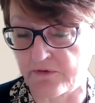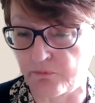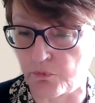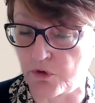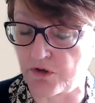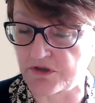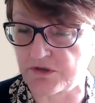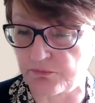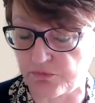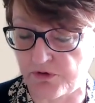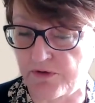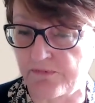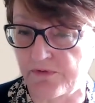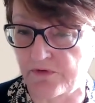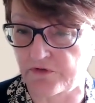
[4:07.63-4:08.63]
I've worked in
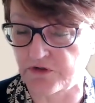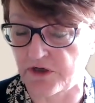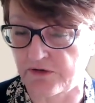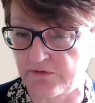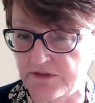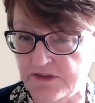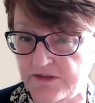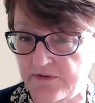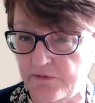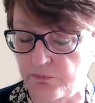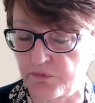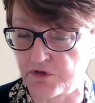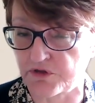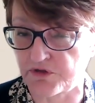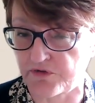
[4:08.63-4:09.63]
previous charities
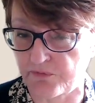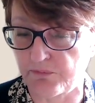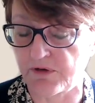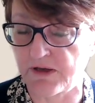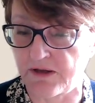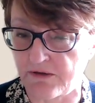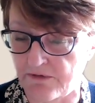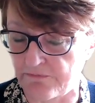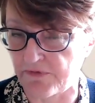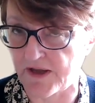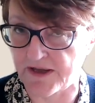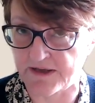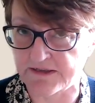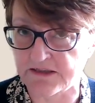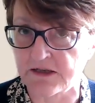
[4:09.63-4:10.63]
which similarly have
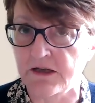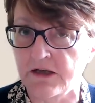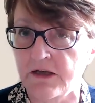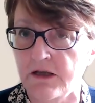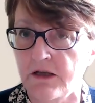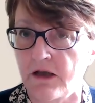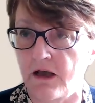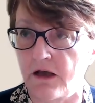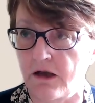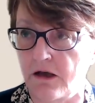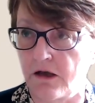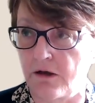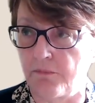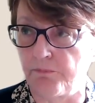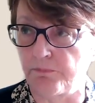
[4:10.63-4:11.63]
had
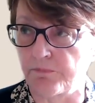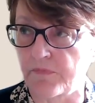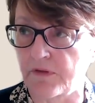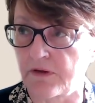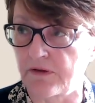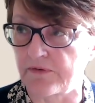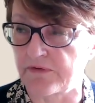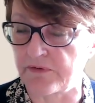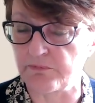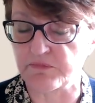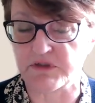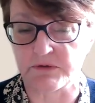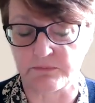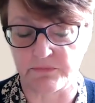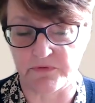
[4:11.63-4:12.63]

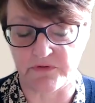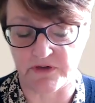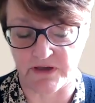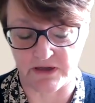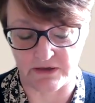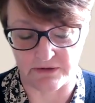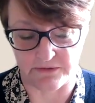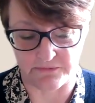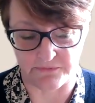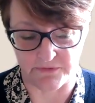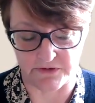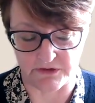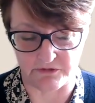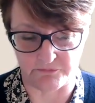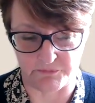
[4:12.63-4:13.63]
symptoms
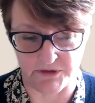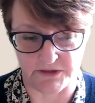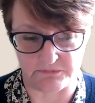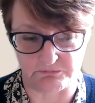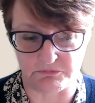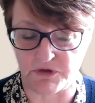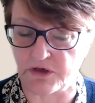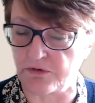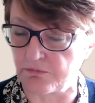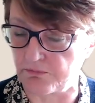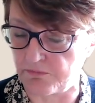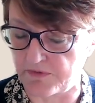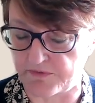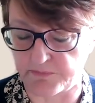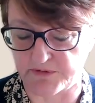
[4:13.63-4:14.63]
that have been, you
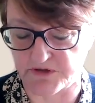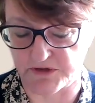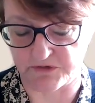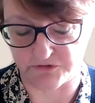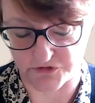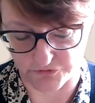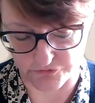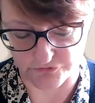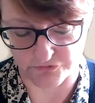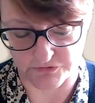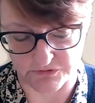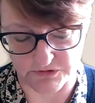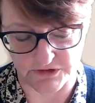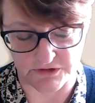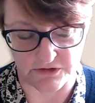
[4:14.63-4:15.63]
know, especially
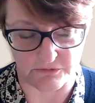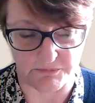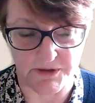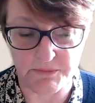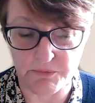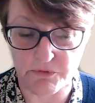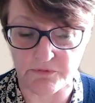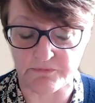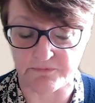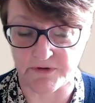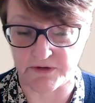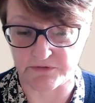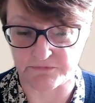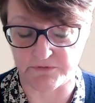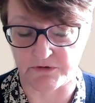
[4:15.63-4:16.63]
children and young people have
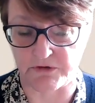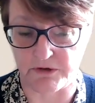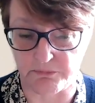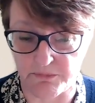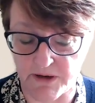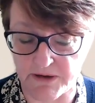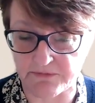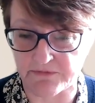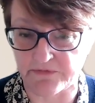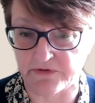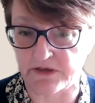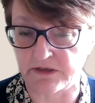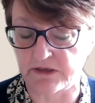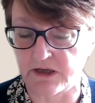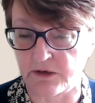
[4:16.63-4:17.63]
found very
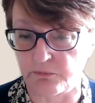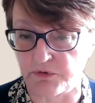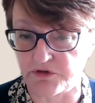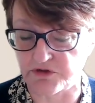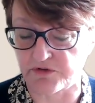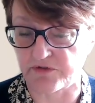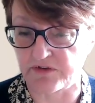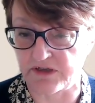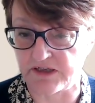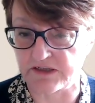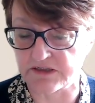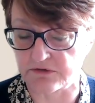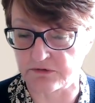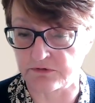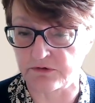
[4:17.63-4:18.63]
embarrassing, and we just
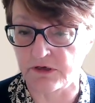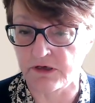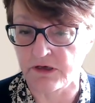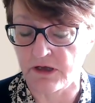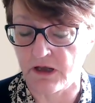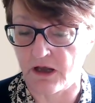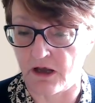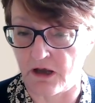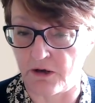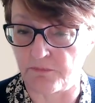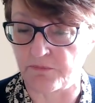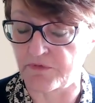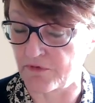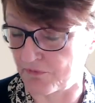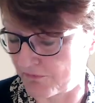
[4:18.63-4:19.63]
need to
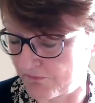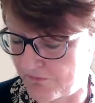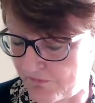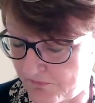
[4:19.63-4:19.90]
sort